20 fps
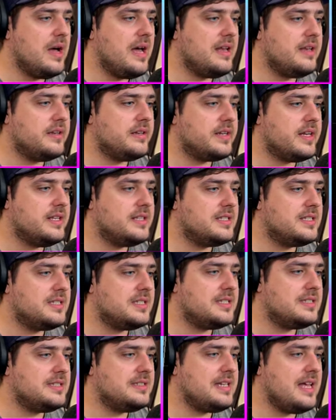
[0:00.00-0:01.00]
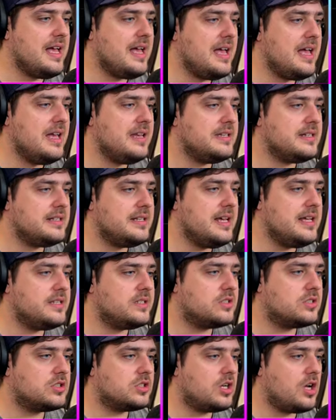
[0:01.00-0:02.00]
and instead,
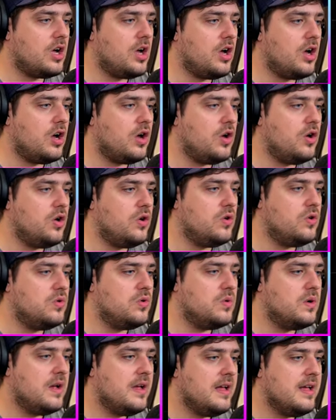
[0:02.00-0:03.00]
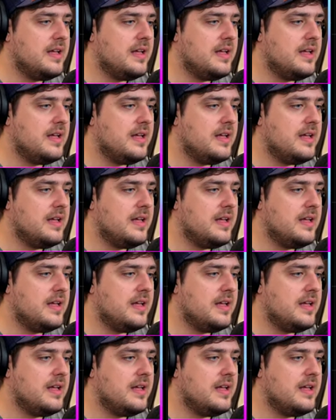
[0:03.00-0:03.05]
let's go